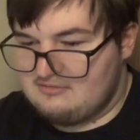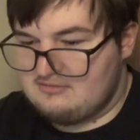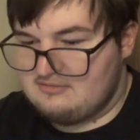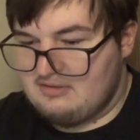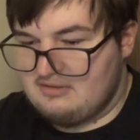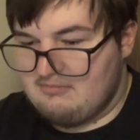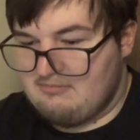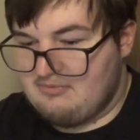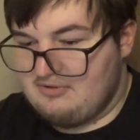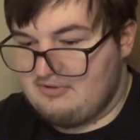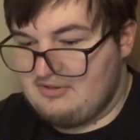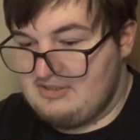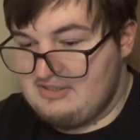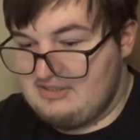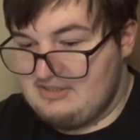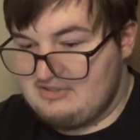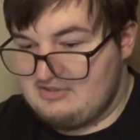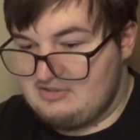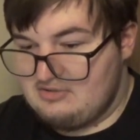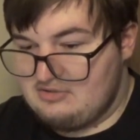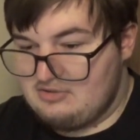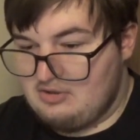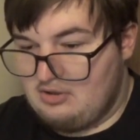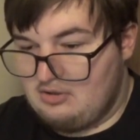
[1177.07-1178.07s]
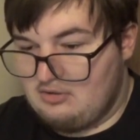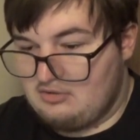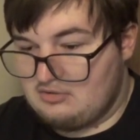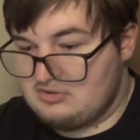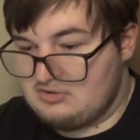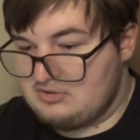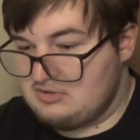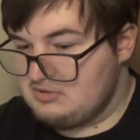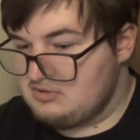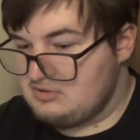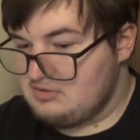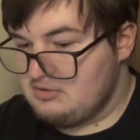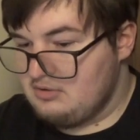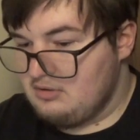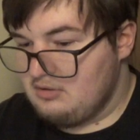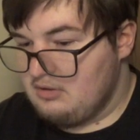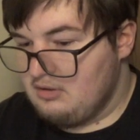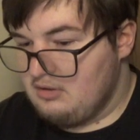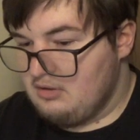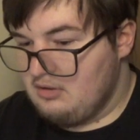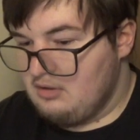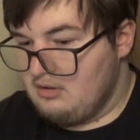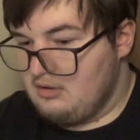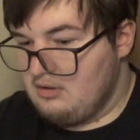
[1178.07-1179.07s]
They're pretty decent dogs.
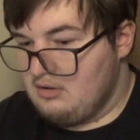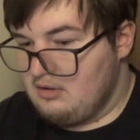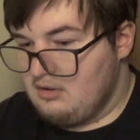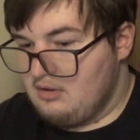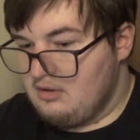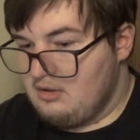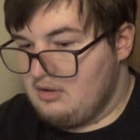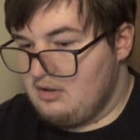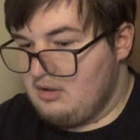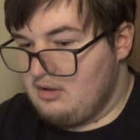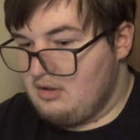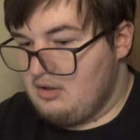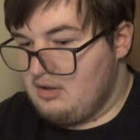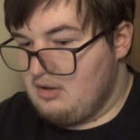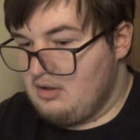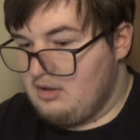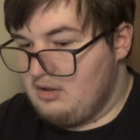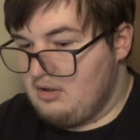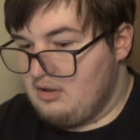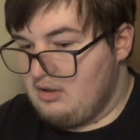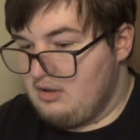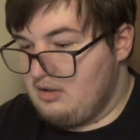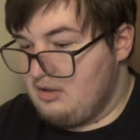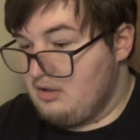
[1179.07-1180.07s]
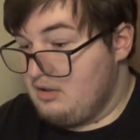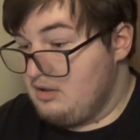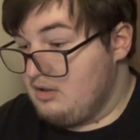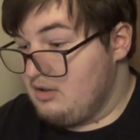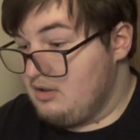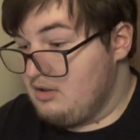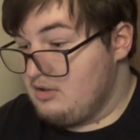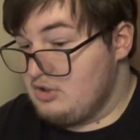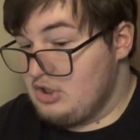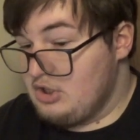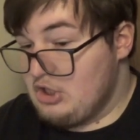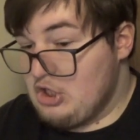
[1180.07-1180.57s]
Plusle